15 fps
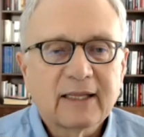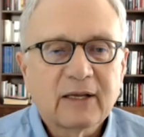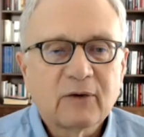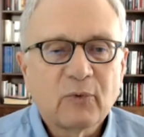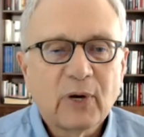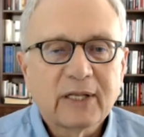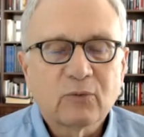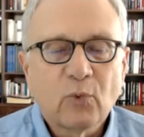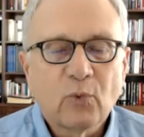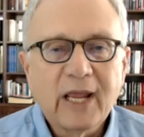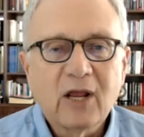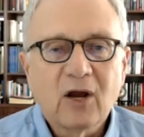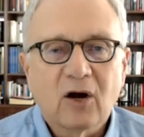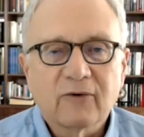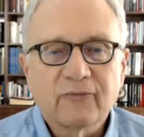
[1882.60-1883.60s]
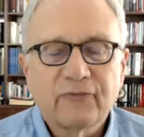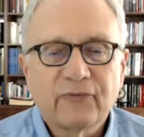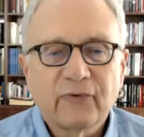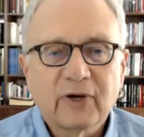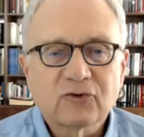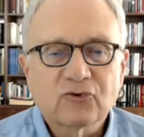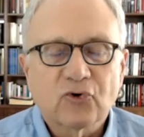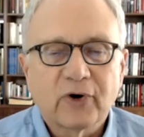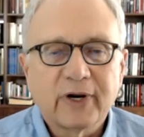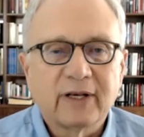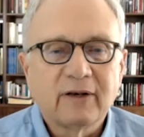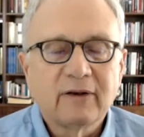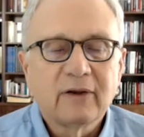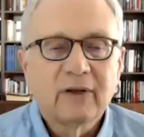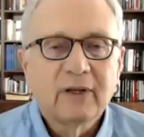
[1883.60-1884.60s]
they went way off
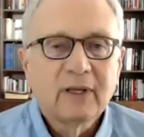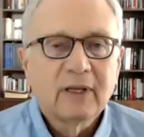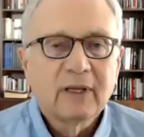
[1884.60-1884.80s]
trend